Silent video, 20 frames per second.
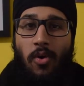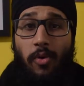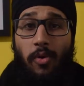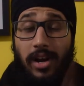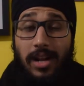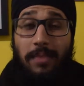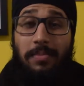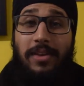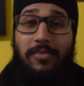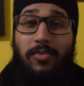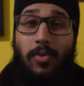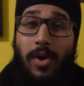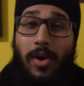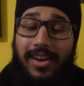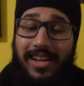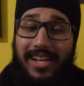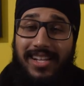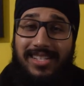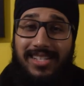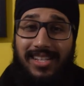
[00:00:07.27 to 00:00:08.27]
What up everyone,
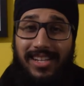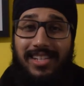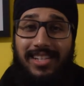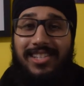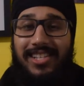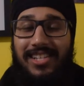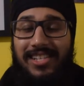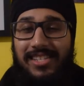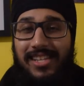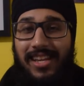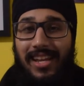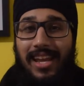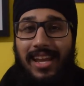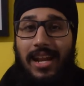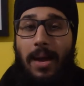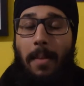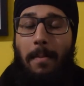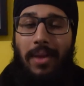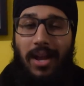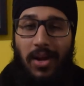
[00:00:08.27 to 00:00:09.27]
it's Kirtan Singh and
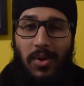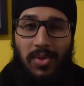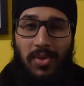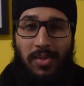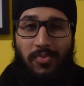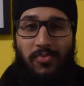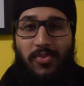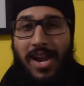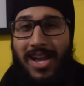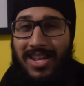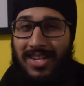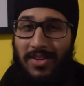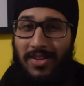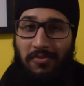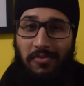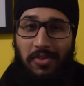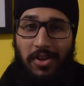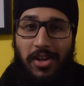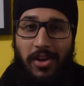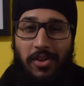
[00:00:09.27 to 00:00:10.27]
I'm back with a brand new
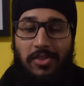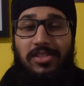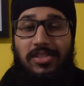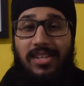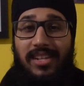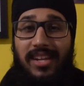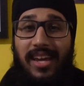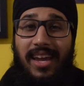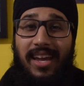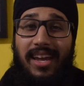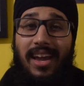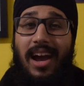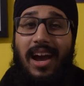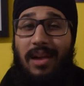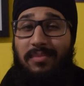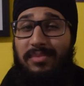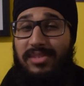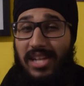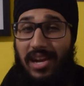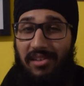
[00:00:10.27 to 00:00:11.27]
video. Today
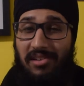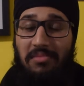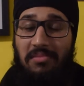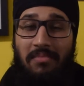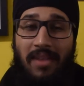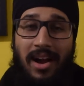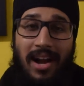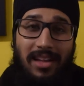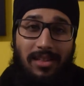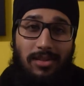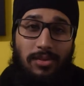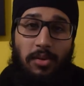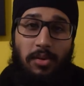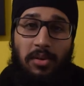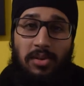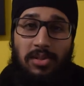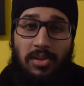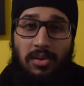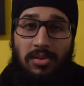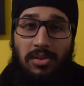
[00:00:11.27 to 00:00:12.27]
I'm sharing my
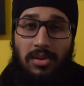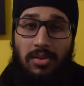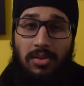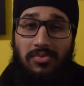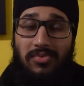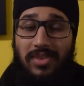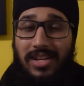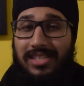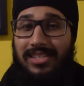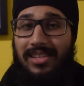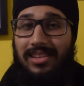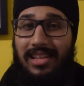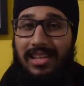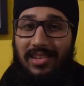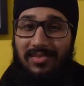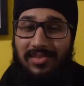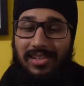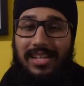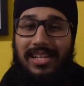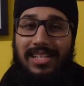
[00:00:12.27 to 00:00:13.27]
thoughts on the recently
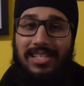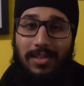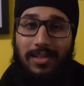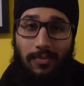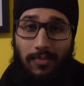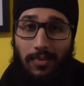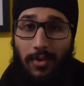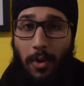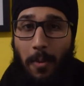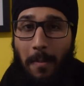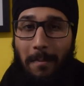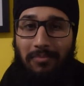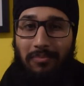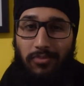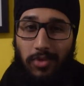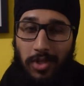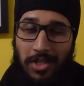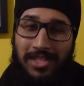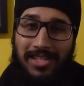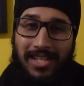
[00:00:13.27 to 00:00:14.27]
released film
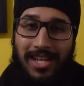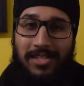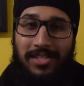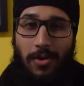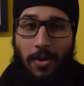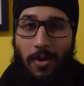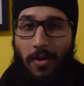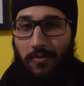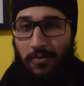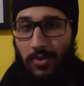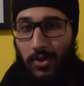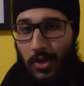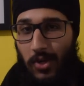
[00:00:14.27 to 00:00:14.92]
Princess of